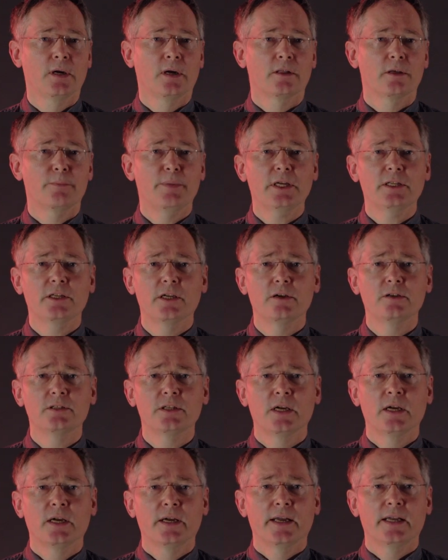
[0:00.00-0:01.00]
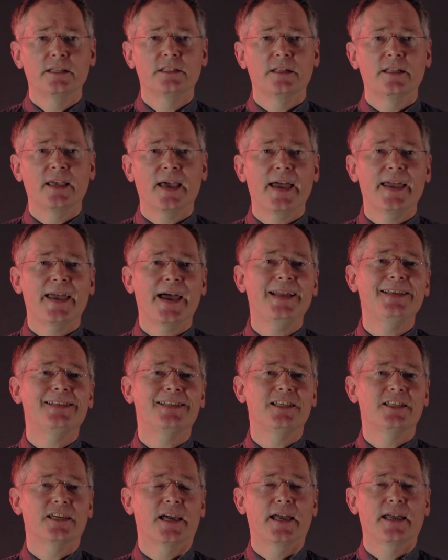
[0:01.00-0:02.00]
The big news is that the
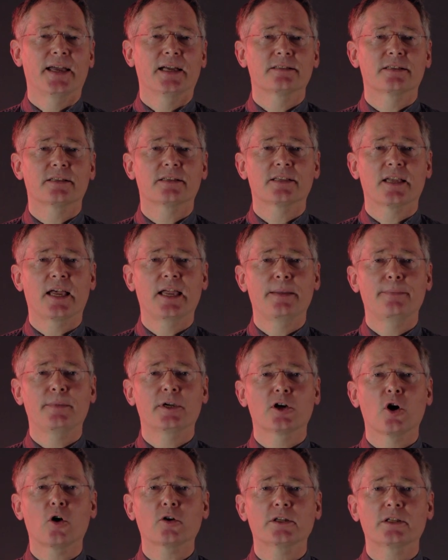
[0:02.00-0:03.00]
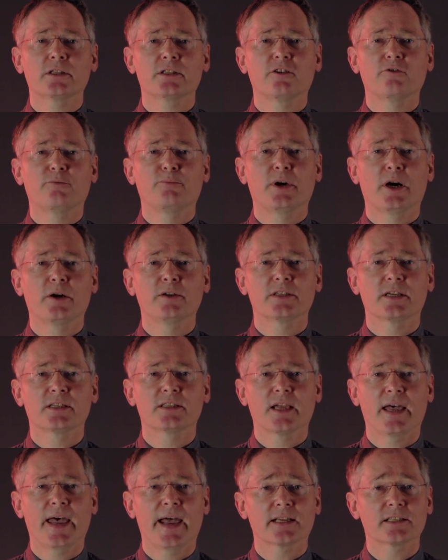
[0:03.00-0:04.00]
A80J has the same cognitive
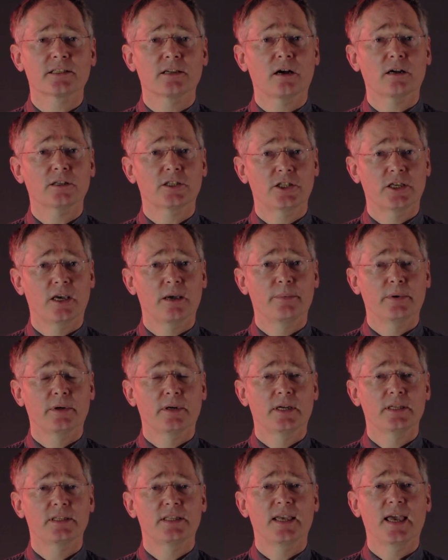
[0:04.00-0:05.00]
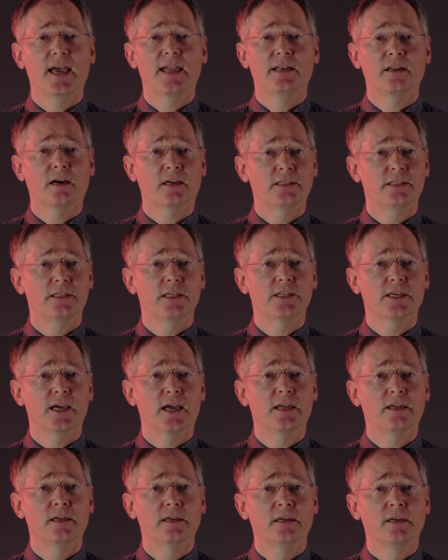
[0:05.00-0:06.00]
processor XR chip as the
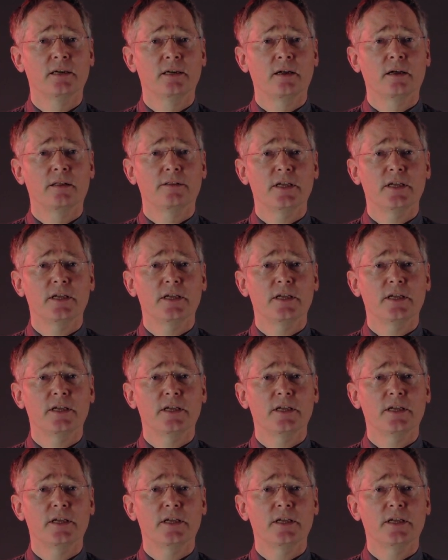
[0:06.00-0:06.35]
A90J.